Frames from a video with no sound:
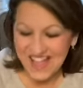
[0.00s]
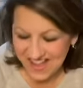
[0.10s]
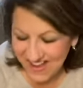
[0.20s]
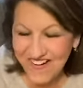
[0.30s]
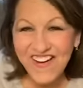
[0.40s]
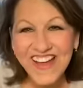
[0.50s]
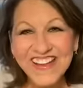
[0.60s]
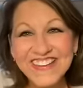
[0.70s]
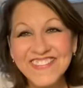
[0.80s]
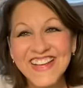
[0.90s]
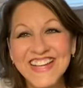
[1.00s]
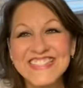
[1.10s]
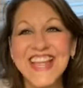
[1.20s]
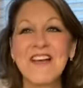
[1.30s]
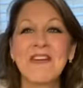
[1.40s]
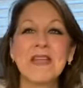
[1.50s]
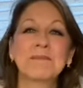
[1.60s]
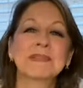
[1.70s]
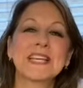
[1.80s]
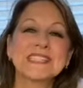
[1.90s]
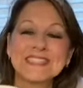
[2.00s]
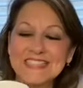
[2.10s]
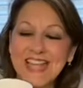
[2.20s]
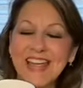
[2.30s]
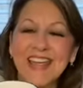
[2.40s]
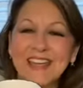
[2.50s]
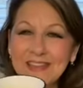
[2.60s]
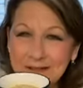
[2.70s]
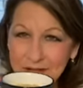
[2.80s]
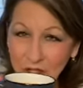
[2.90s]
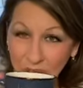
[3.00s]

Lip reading: All right, you guys have a blessed day.